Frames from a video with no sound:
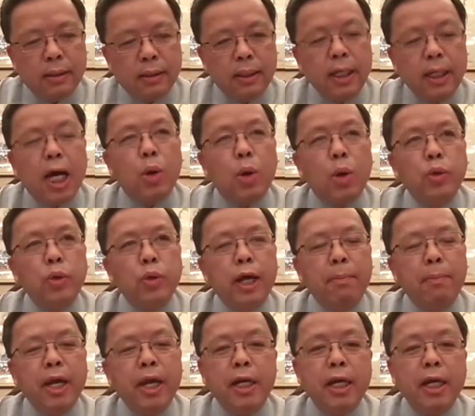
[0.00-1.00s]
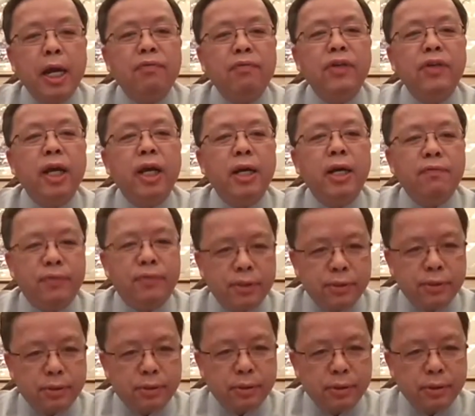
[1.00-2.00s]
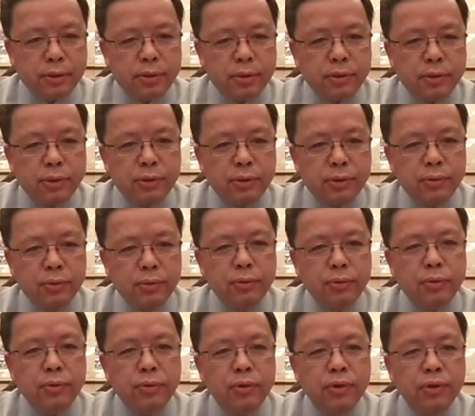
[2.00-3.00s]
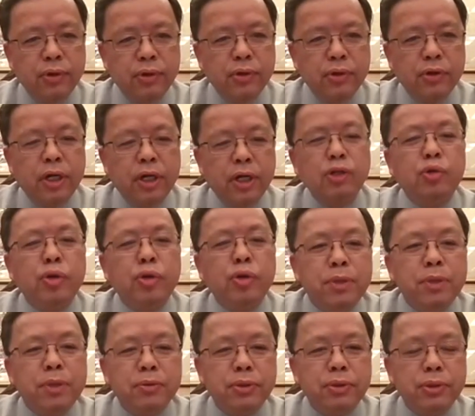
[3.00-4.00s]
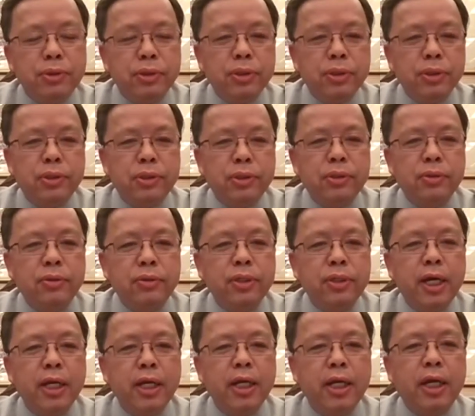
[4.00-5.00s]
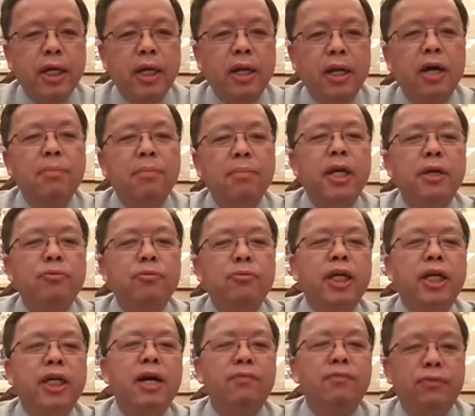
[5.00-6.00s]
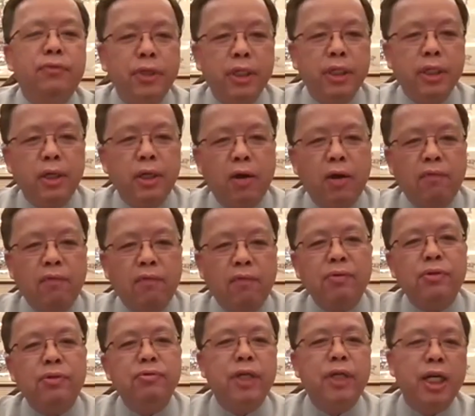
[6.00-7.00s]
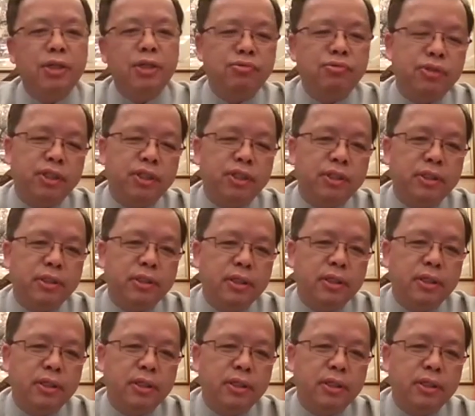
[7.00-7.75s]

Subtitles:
now we are making every effort to contribute to the economic recovery of our two countries.